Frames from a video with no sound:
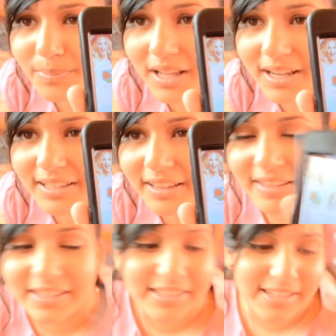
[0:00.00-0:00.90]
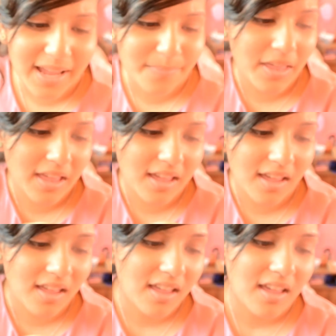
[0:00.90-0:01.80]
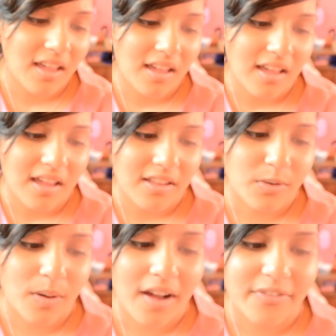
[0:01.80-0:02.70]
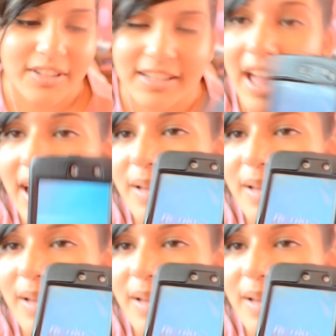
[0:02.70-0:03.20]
played this game here, you have to get